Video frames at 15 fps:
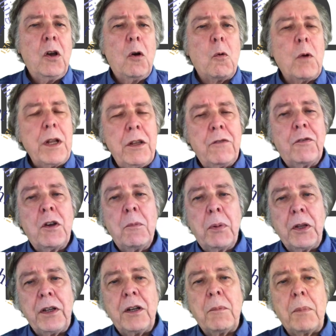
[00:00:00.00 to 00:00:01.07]
When you've
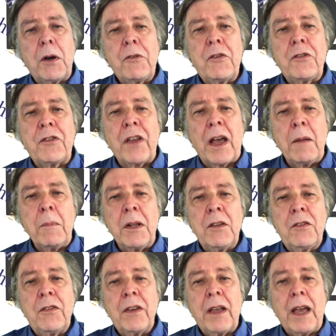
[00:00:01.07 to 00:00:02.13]
completed both
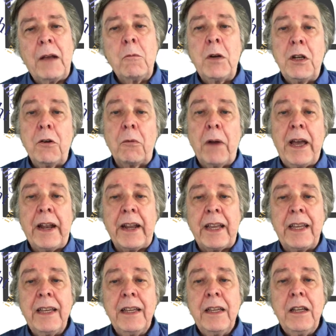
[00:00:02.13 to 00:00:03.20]
assignments and when you're
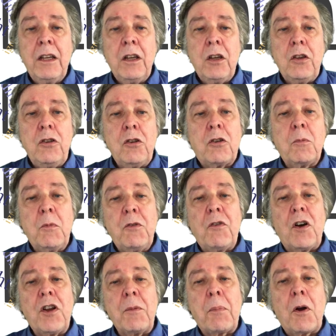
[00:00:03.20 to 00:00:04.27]
ready, you can move
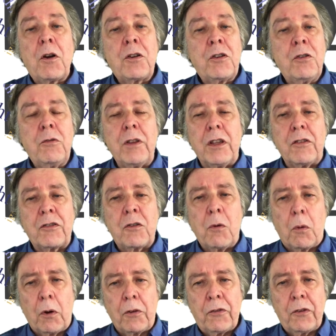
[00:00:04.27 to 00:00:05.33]
on to part 2 of this
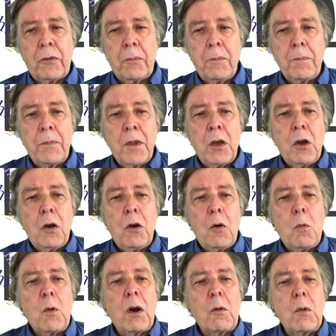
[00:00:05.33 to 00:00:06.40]
course,
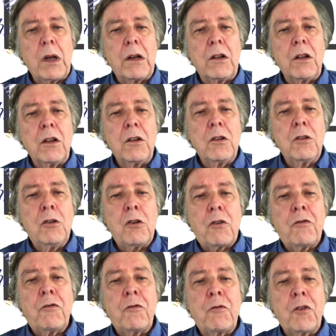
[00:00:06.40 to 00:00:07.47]
where we'll look
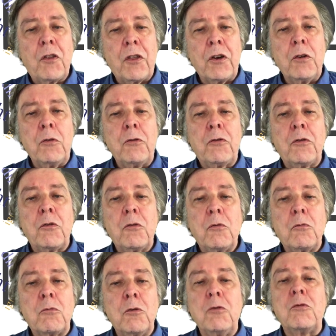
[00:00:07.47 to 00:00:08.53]
for those
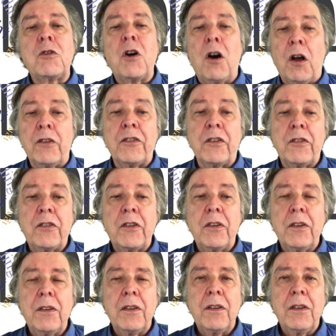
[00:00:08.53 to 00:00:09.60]
root causes.
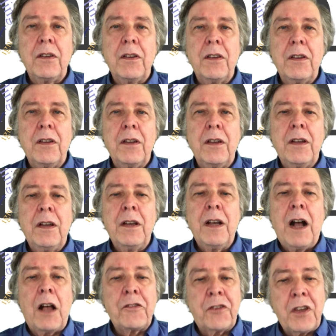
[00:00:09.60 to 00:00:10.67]

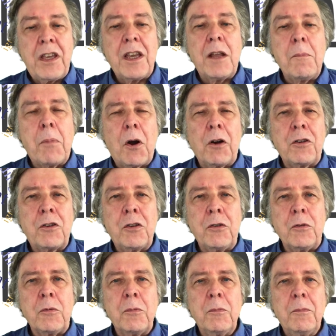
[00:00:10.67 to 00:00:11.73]
I'll see you in part 2.